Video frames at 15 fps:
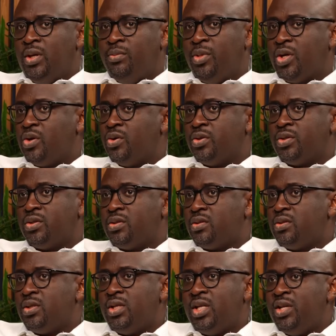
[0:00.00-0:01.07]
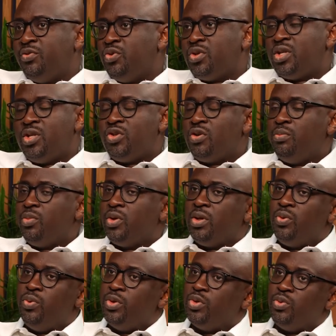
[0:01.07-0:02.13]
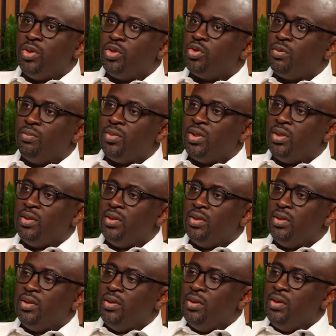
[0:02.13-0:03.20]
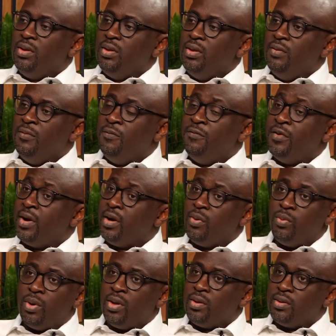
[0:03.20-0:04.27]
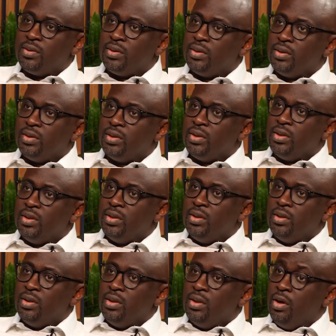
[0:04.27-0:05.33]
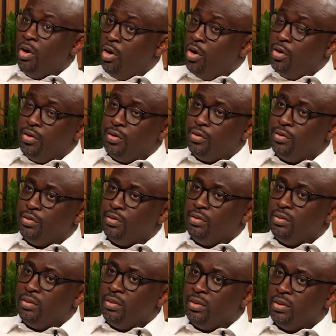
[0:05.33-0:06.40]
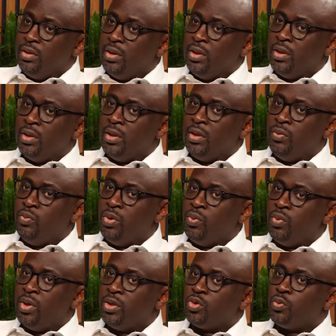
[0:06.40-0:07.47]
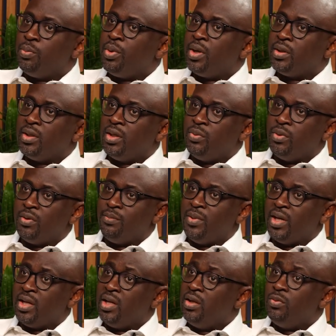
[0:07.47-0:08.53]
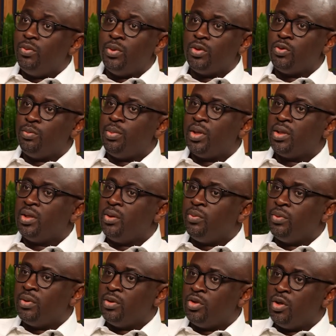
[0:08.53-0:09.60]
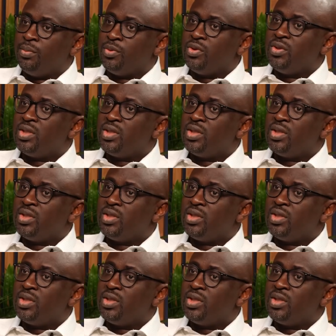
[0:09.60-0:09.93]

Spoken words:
Because if you see somebody who is doing something very well, learn. We want to partner with McGill, we want to partner with the Dobson